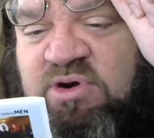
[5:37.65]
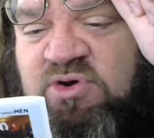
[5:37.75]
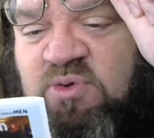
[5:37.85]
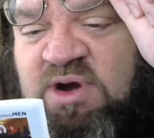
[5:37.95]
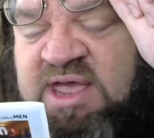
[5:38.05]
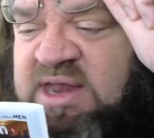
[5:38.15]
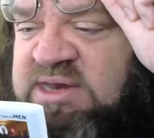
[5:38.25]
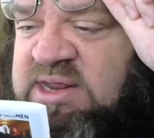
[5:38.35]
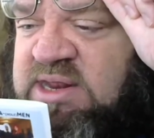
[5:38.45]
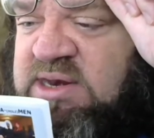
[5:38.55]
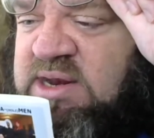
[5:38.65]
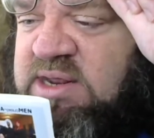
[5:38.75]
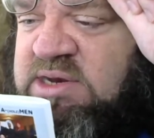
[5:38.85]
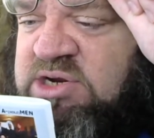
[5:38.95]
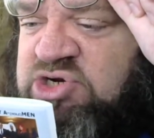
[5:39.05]
twenty eighteen
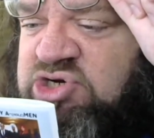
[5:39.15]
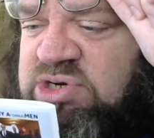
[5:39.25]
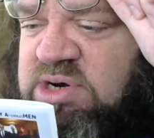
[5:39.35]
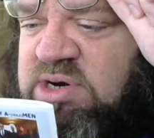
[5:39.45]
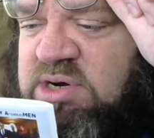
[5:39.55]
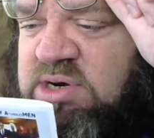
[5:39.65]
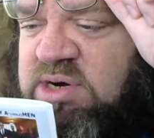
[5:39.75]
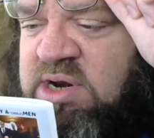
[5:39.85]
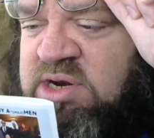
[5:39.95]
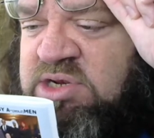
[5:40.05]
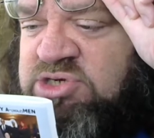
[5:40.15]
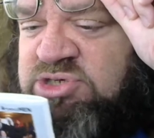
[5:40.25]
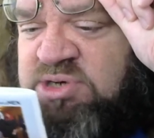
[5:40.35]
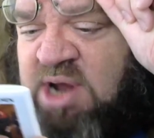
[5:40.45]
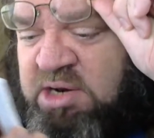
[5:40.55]
edition. It is
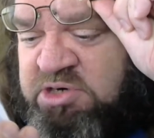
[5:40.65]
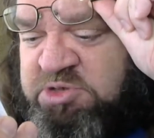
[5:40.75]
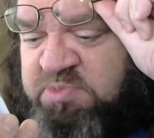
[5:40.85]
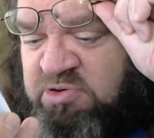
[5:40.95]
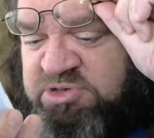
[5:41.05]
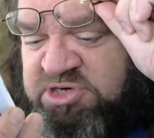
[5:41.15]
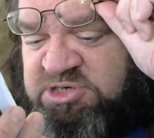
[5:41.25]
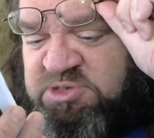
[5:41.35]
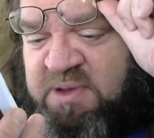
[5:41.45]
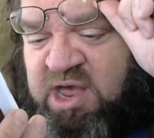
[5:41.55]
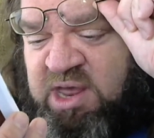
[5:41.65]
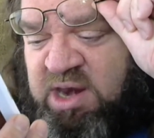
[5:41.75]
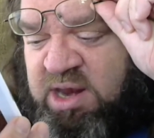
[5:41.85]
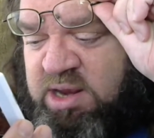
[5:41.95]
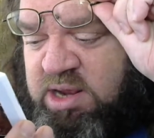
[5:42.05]
two dollars postage paid,
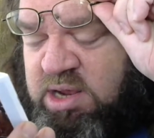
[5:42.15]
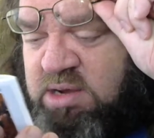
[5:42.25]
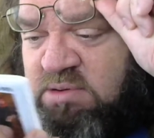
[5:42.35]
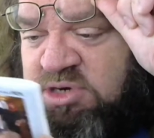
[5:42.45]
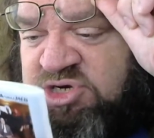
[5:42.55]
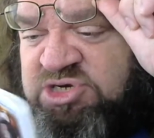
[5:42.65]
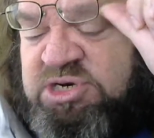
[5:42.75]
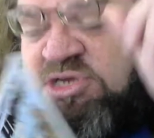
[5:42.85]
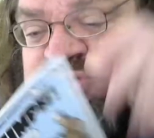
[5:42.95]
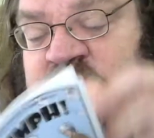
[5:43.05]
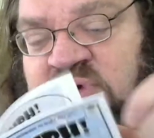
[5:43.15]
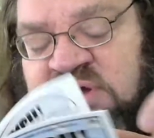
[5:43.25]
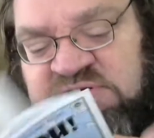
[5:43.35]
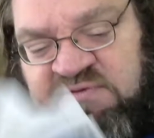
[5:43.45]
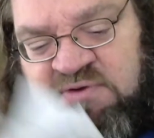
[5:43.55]
which is a decent
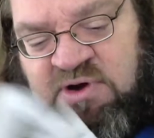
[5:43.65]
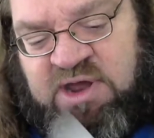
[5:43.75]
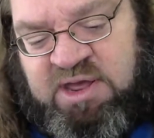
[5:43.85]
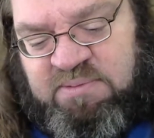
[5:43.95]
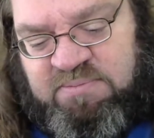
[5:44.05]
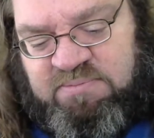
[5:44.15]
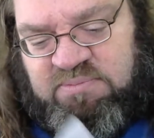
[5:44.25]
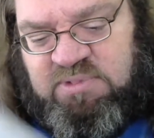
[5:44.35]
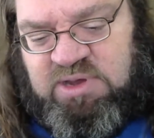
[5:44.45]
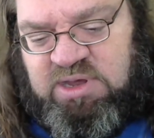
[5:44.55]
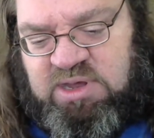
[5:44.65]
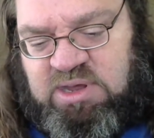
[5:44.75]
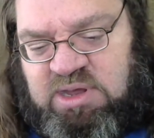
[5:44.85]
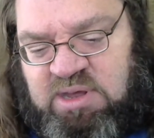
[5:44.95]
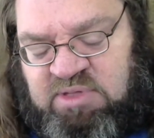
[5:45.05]
price for a,
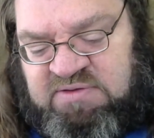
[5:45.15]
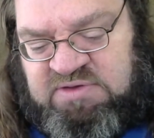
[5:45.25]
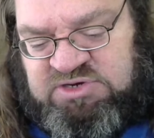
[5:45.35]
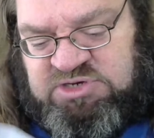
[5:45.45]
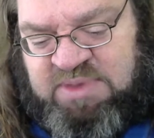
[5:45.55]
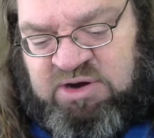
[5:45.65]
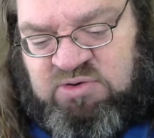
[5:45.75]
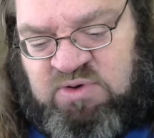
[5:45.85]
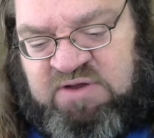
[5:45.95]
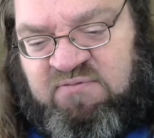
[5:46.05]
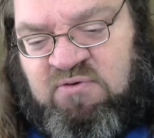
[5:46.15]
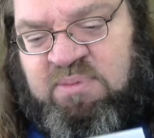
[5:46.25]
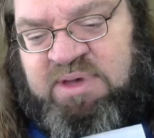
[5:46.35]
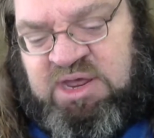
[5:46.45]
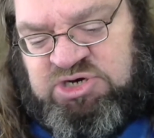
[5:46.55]
I believe this is about twenty-four
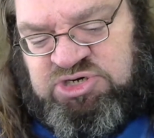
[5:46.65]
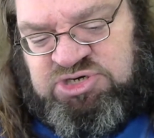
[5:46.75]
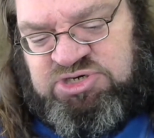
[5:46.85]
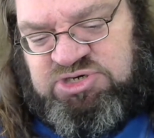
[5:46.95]
pages.